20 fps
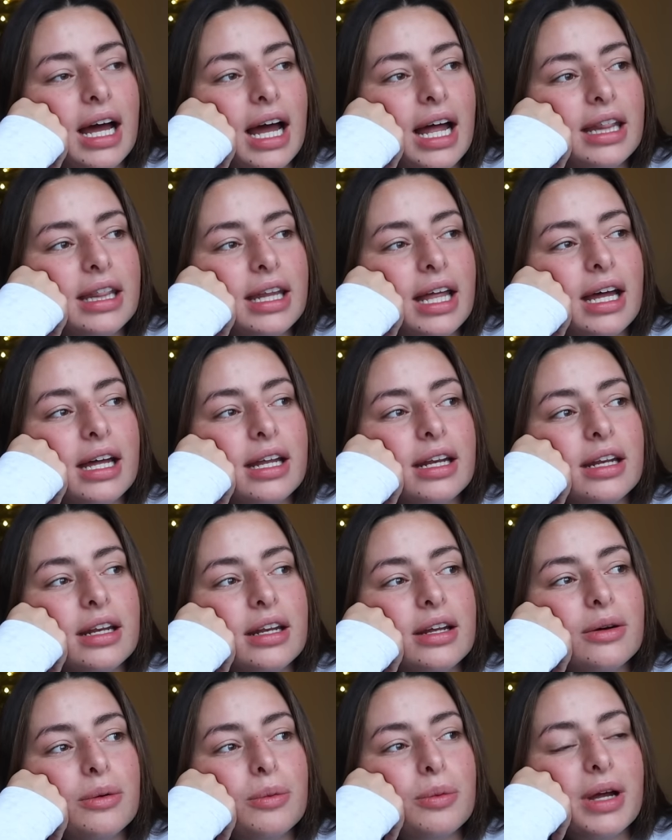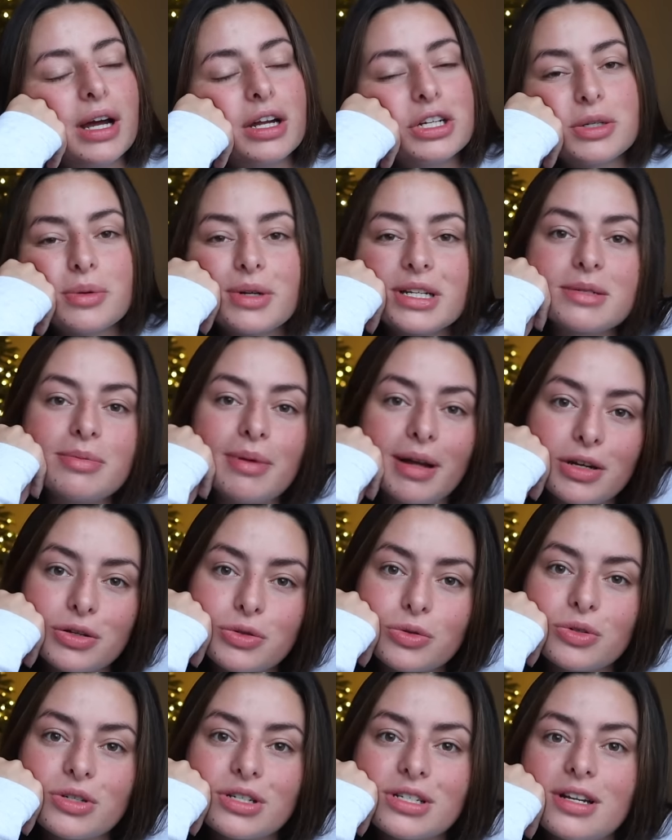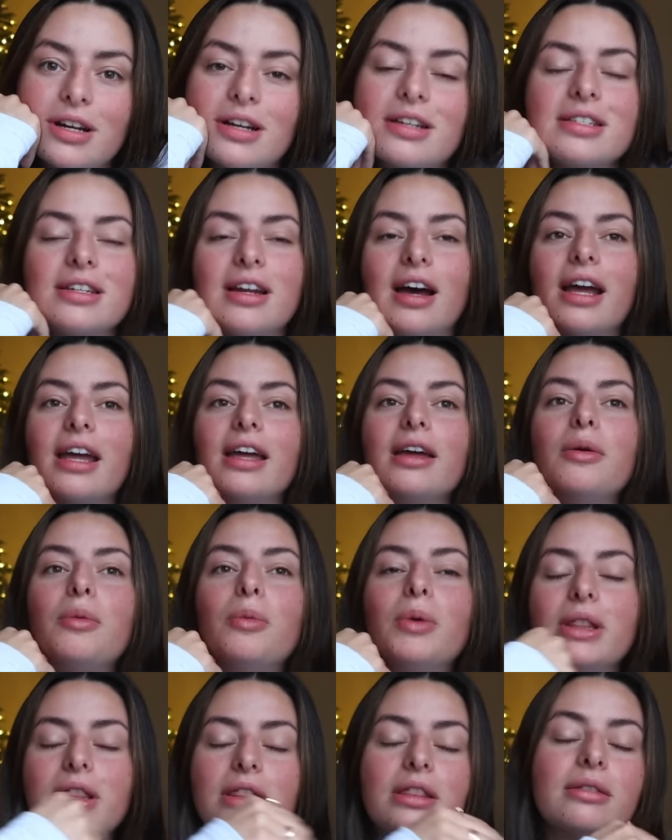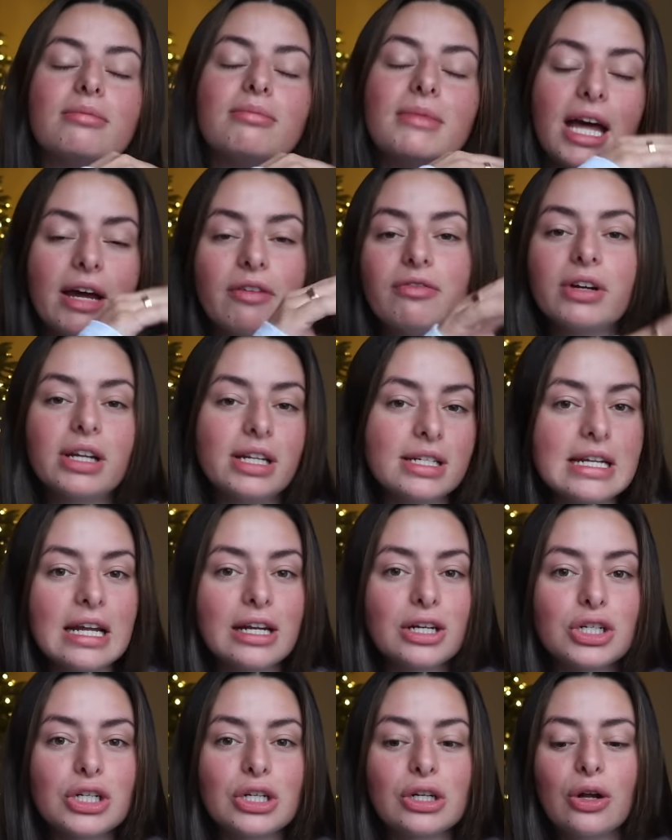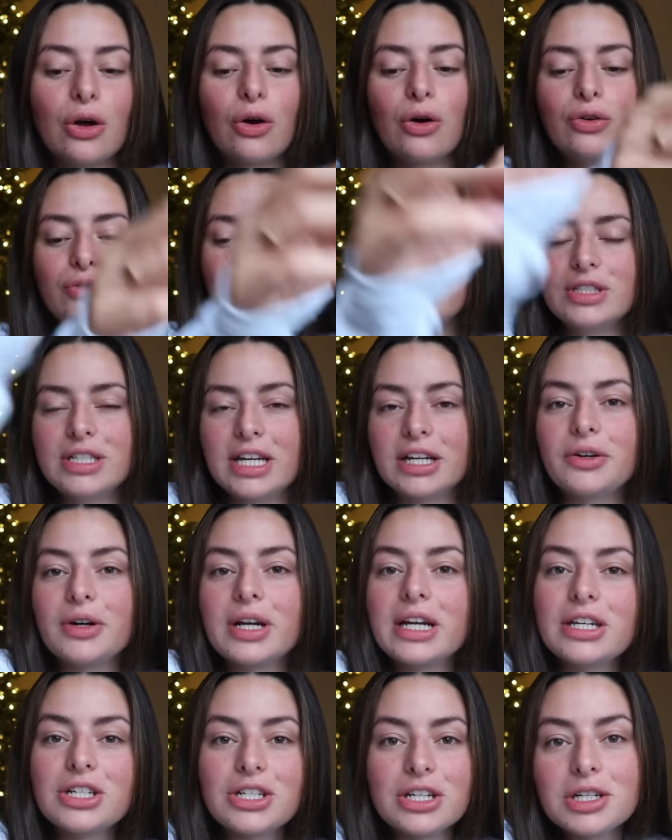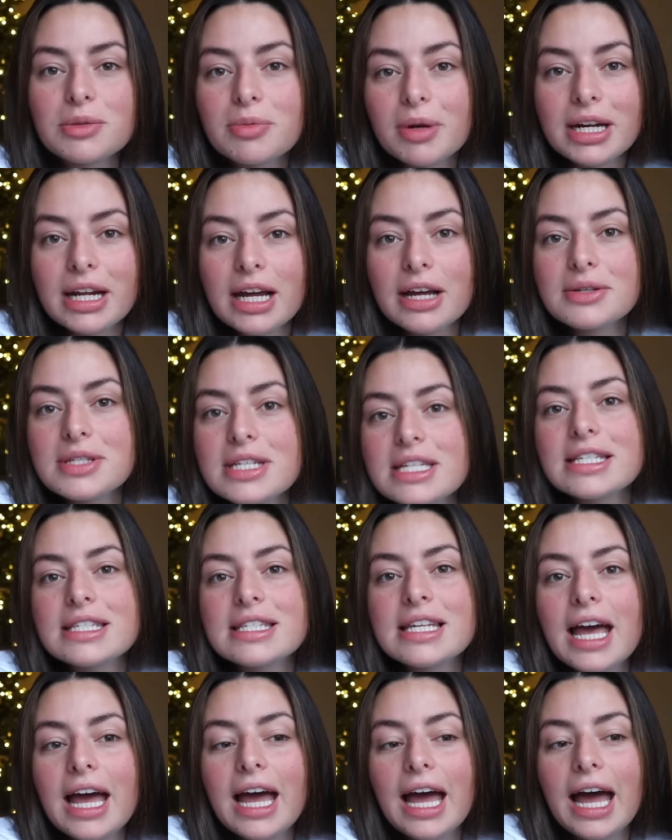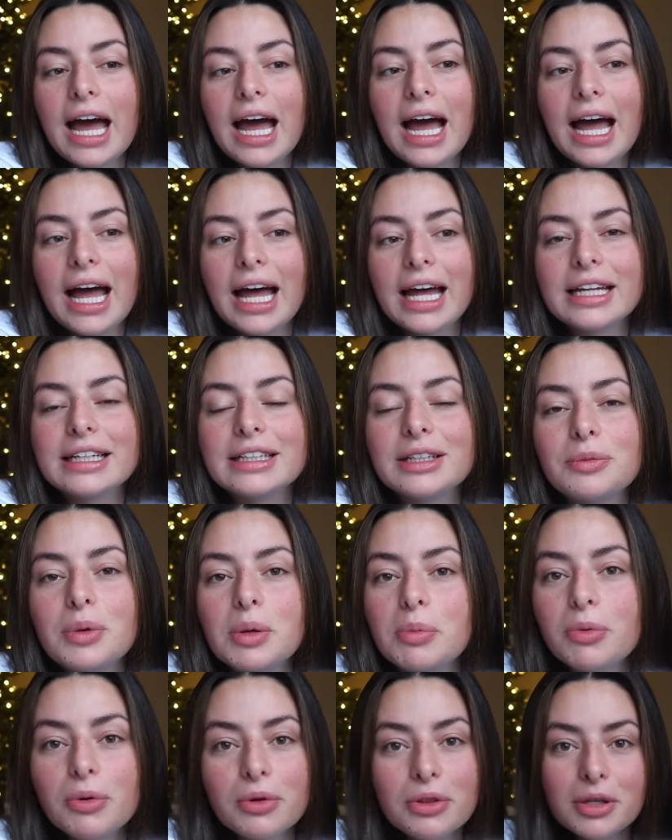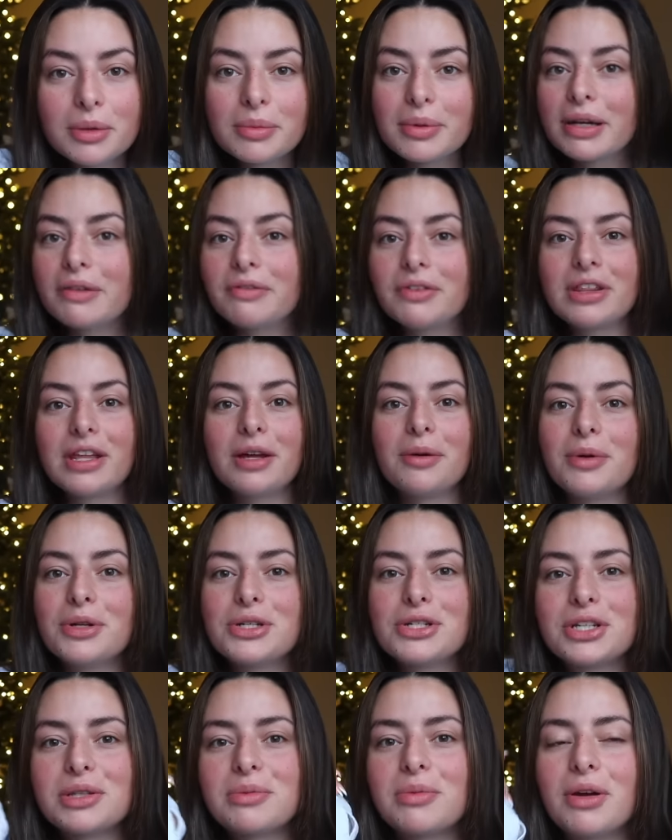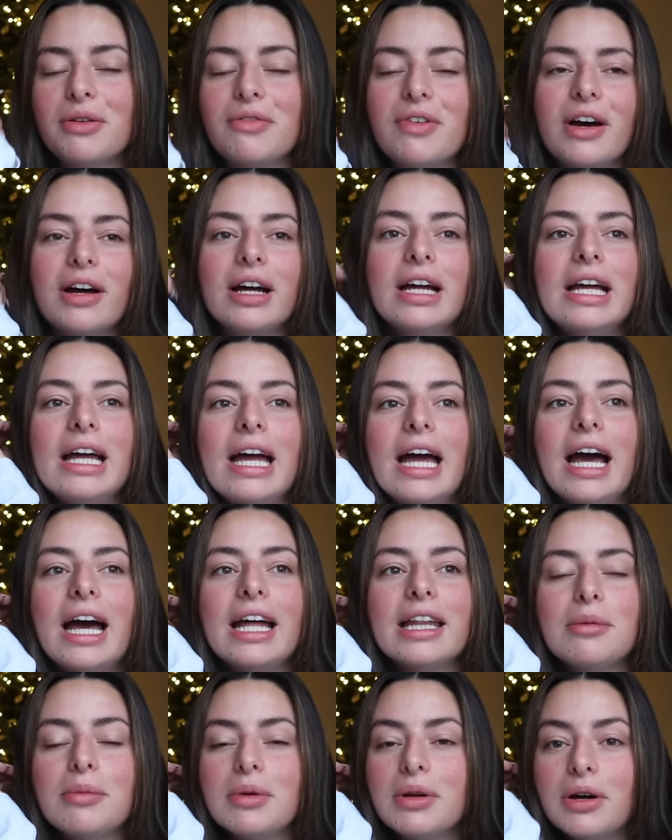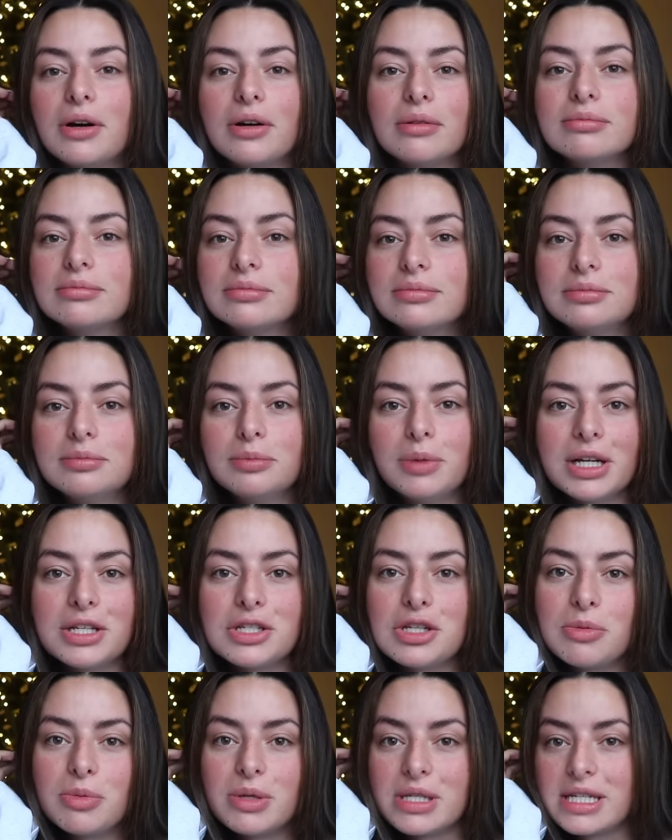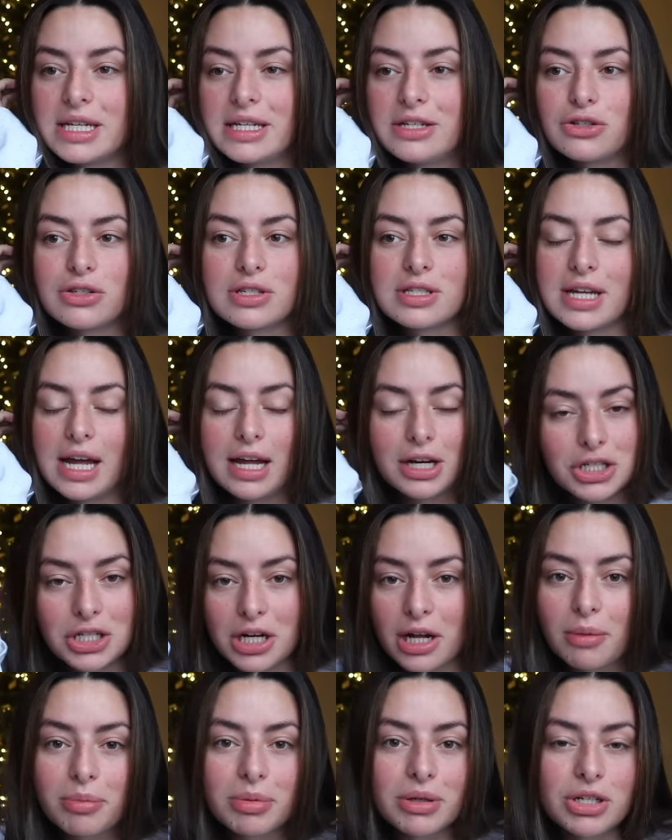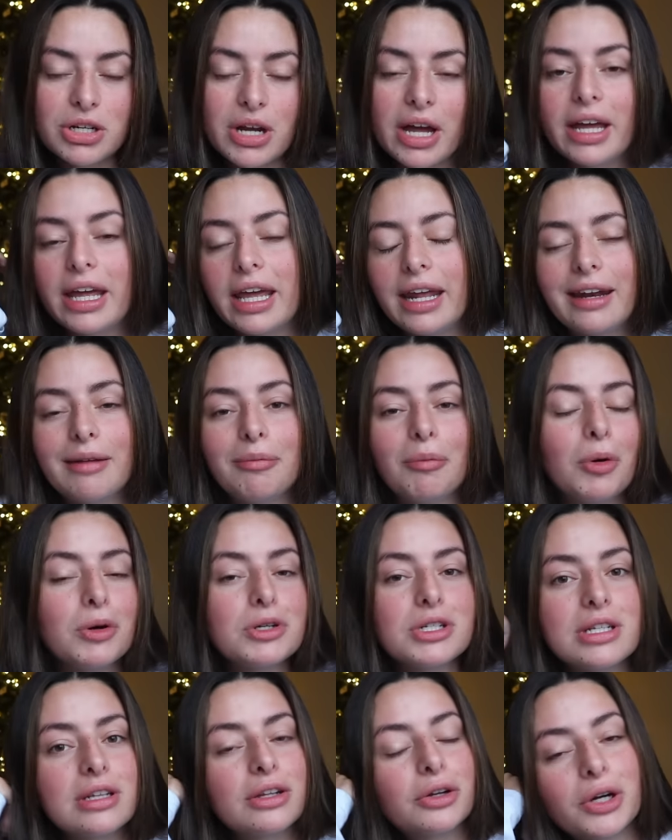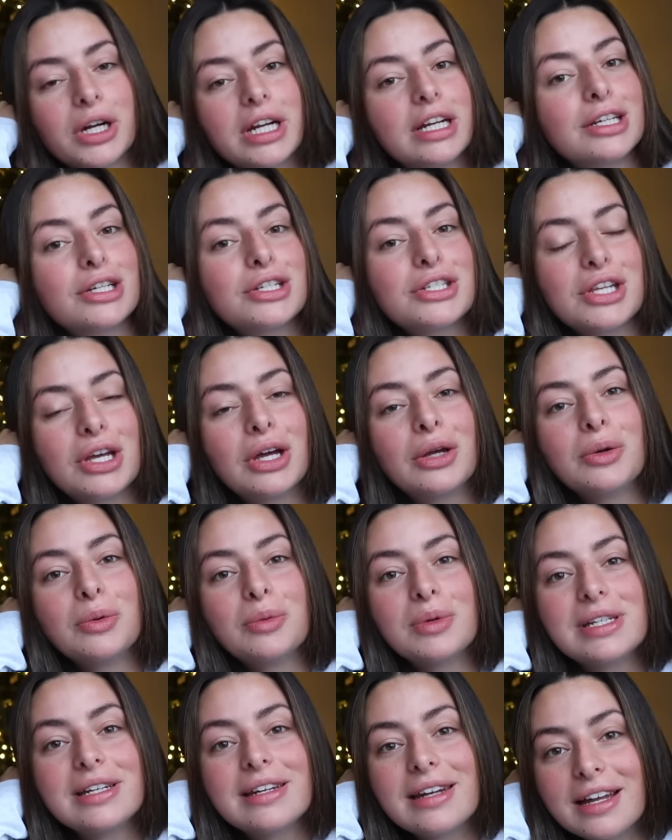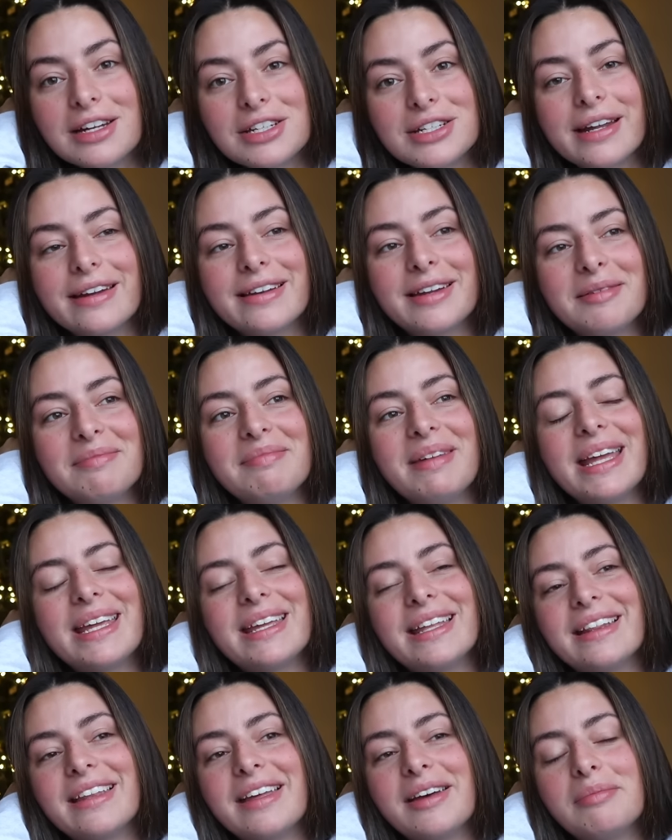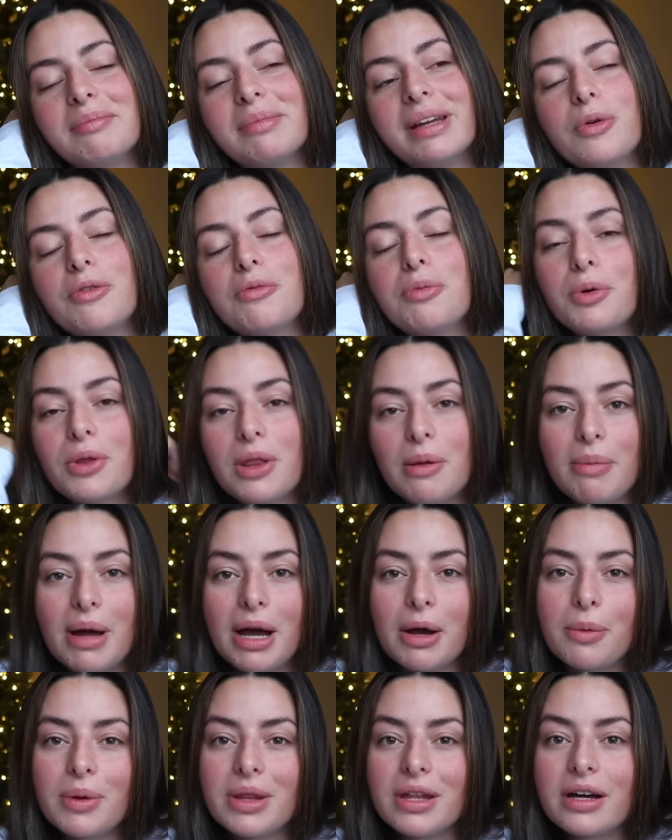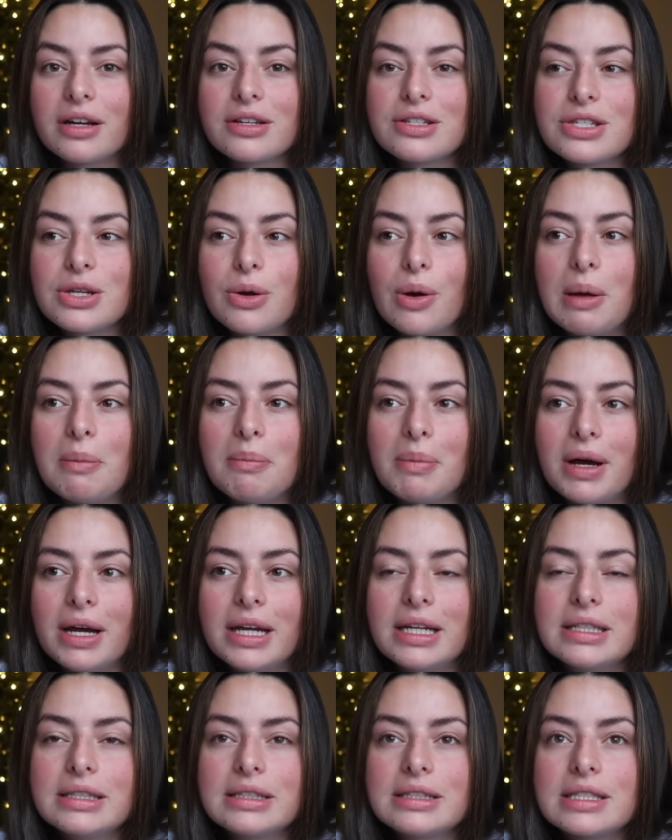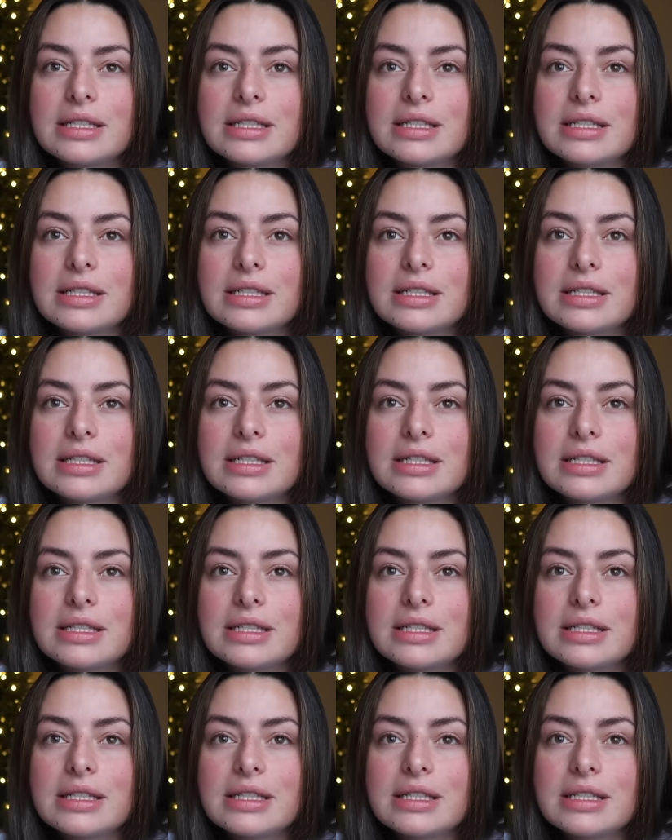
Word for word: and then we actually went to Matt and George's last night with every intention of decorating gingerbread houses and we bought them and everything we took them over and then we got way too busy just catching up and chatting and watching the Grinch so we didn't actually end up making them we've brought them back with us so I might